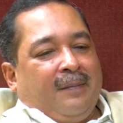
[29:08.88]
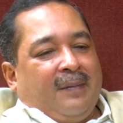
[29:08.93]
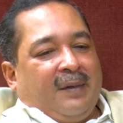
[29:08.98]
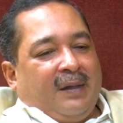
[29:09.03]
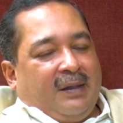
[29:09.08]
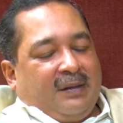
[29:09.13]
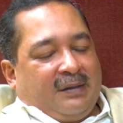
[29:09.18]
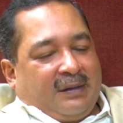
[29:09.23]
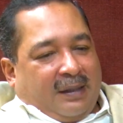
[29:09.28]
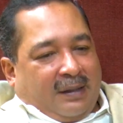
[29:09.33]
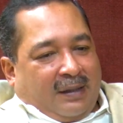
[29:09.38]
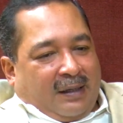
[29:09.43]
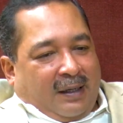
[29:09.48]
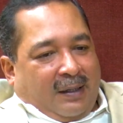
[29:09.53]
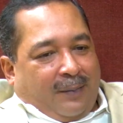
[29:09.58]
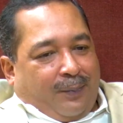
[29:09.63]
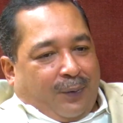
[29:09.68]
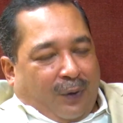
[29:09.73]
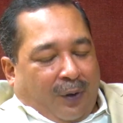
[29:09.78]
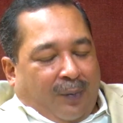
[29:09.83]
this
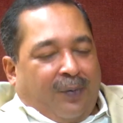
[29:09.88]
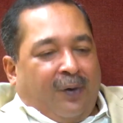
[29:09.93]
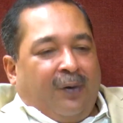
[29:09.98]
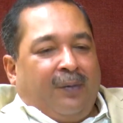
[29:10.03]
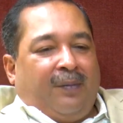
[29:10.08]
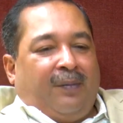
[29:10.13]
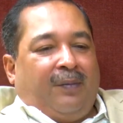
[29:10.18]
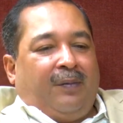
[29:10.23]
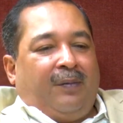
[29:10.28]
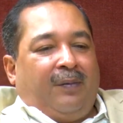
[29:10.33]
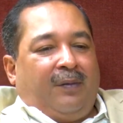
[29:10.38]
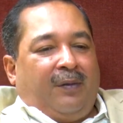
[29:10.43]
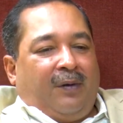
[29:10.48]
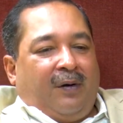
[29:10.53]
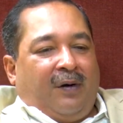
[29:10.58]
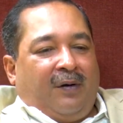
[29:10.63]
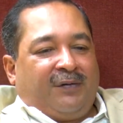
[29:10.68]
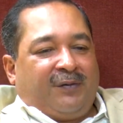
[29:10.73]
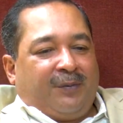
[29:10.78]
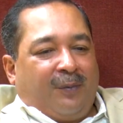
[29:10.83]
entire problem
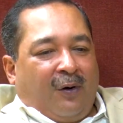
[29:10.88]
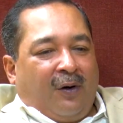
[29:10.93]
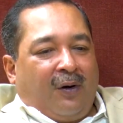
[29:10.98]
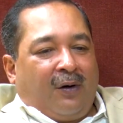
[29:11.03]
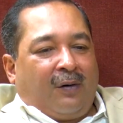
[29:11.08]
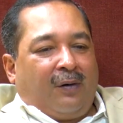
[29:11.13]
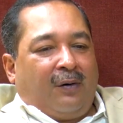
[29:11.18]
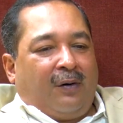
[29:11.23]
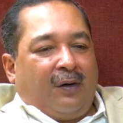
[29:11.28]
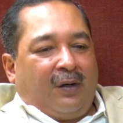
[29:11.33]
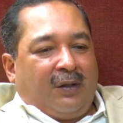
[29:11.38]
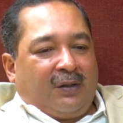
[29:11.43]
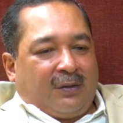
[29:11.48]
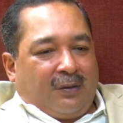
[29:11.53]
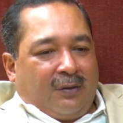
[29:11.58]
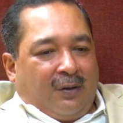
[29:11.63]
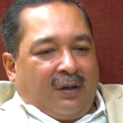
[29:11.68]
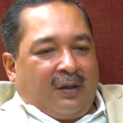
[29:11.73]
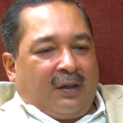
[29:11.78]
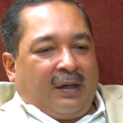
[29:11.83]
of small growers
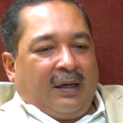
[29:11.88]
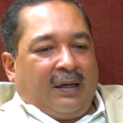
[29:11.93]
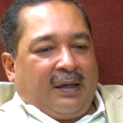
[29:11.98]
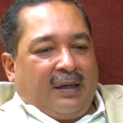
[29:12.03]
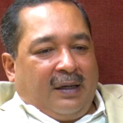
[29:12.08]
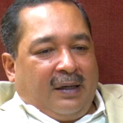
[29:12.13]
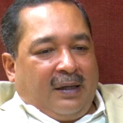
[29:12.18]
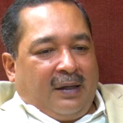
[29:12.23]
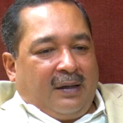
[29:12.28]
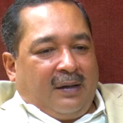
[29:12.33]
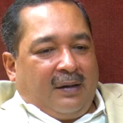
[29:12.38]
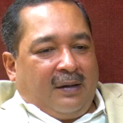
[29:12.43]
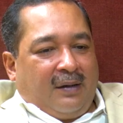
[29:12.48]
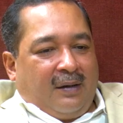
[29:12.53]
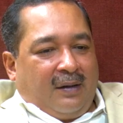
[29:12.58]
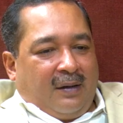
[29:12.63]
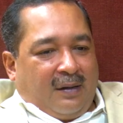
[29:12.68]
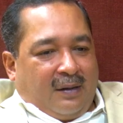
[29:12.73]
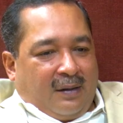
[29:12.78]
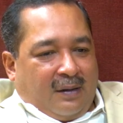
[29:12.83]
not getting
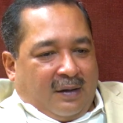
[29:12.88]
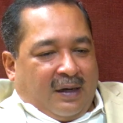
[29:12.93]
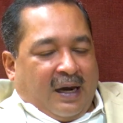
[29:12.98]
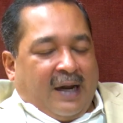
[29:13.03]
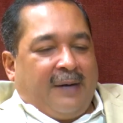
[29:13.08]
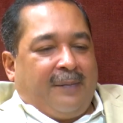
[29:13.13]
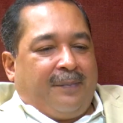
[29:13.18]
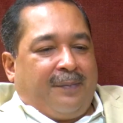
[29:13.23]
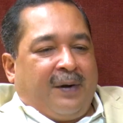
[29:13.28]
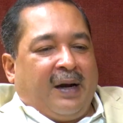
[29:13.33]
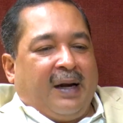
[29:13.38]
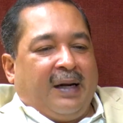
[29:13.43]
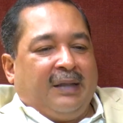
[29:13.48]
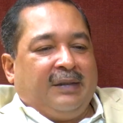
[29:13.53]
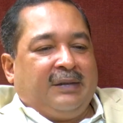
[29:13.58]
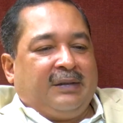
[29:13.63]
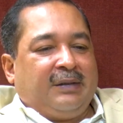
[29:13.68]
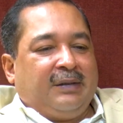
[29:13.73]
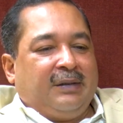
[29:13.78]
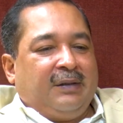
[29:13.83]
the right
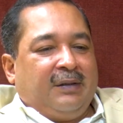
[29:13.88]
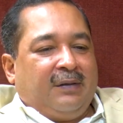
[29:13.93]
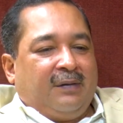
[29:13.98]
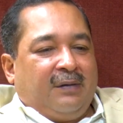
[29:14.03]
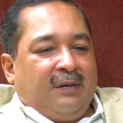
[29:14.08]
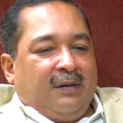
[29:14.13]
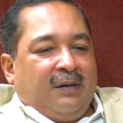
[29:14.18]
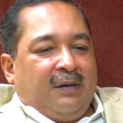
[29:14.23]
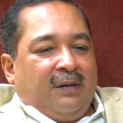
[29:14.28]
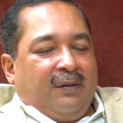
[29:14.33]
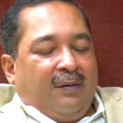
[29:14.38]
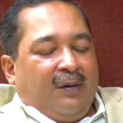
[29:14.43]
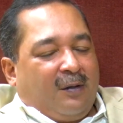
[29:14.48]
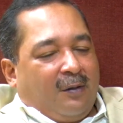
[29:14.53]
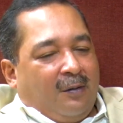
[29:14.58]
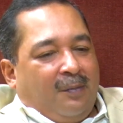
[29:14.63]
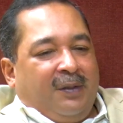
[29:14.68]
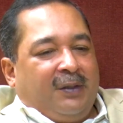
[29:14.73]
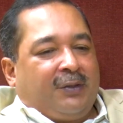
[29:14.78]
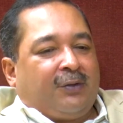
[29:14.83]
price, it
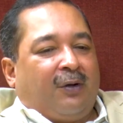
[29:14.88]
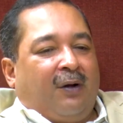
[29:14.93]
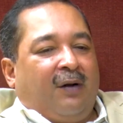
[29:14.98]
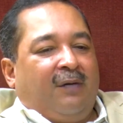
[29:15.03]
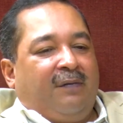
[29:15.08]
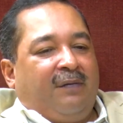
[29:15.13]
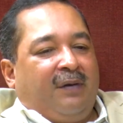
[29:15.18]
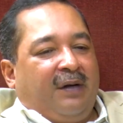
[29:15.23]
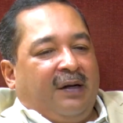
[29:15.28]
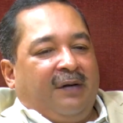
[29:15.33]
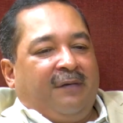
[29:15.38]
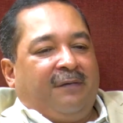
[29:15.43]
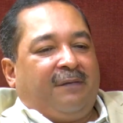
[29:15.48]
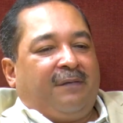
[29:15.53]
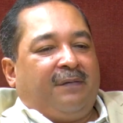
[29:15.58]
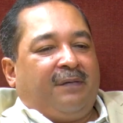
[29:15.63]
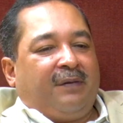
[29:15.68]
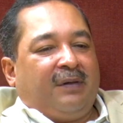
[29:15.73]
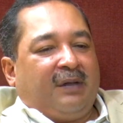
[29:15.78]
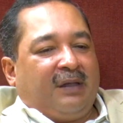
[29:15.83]
will be solved
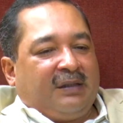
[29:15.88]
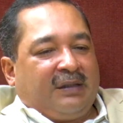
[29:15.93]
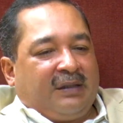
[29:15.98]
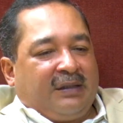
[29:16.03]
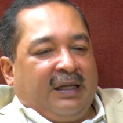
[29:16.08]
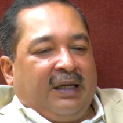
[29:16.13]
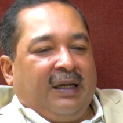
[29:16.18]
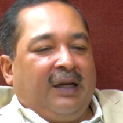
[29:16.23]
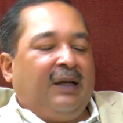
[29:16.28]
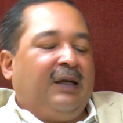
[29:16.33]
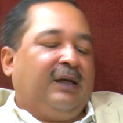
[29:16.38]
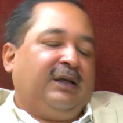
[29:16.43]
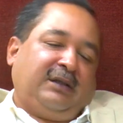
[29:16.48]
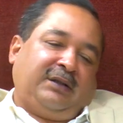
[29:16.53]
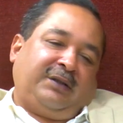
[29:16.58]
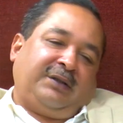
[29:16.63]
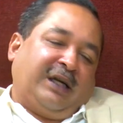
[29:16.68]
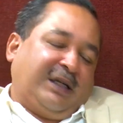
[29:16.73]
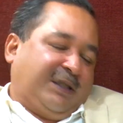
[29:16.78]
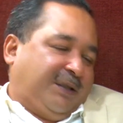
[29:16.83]
if the sale is
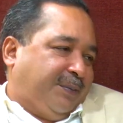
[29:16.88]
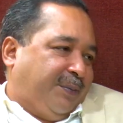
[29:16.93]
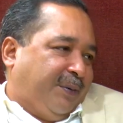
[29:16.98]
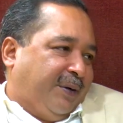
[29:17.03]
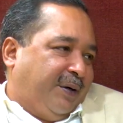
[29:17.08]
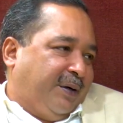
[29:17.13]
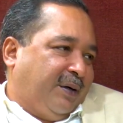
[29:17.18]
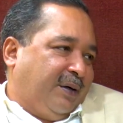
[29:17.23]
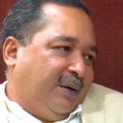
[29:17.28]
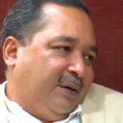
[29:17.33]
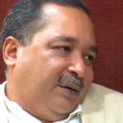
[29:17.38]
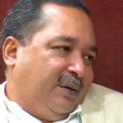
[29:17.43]
transparent.